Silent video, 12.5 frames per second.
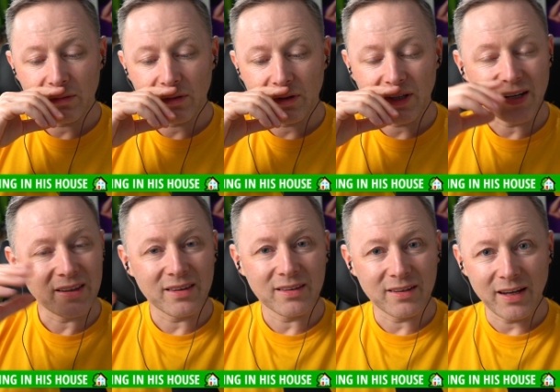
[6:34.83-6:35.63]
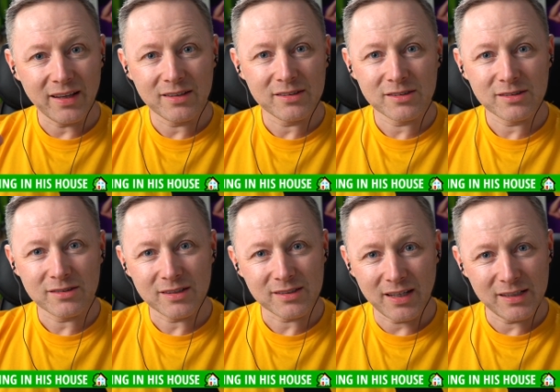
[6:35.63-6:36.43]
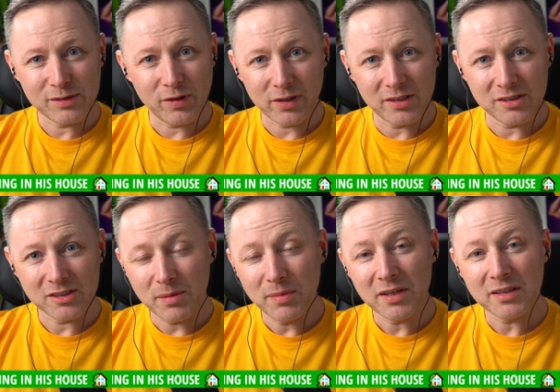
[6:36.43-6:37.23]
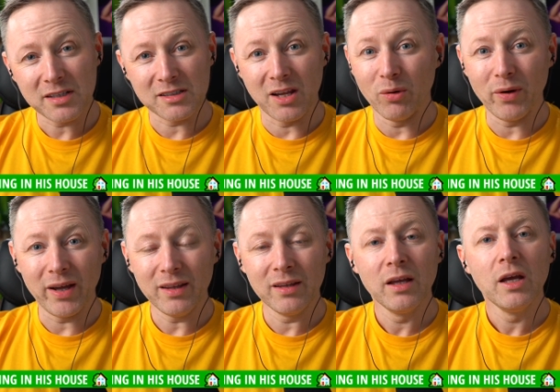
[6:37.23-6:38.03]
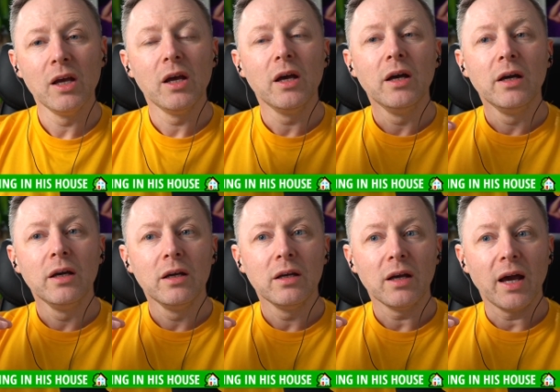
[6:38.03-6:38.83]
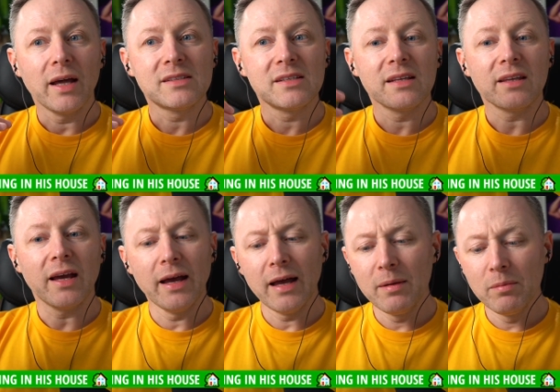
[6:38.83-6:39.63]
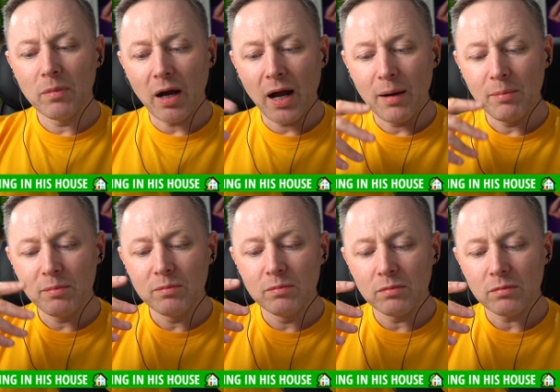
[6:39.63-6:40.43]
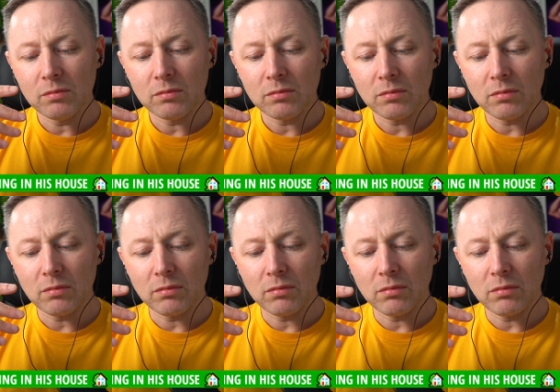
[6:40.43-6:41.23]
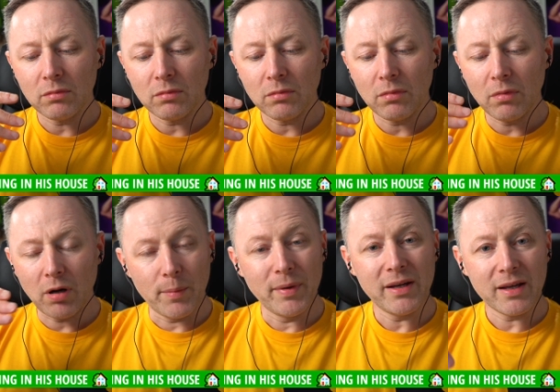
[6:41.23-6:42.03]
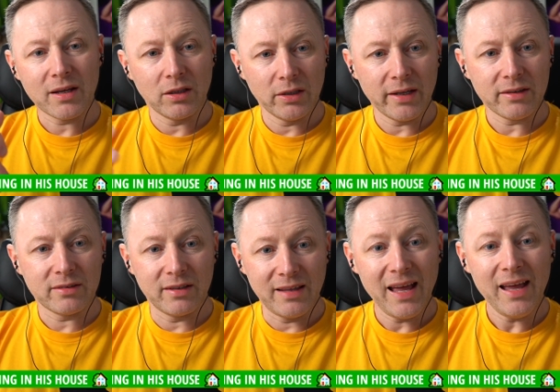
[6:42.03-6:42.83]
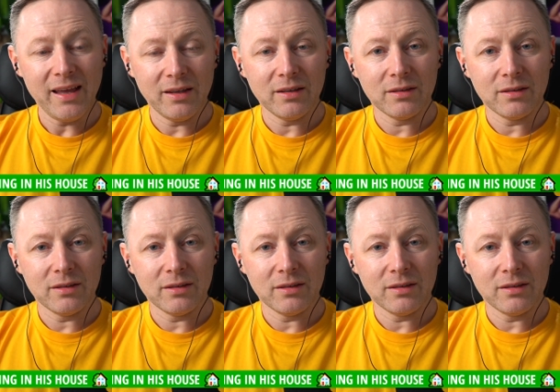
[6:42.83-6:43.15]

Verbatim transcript: Craig, Craig's, this guy's fucking steaming, he doesn't know anything. And he said, um, I'm, I'm in to collect the debt.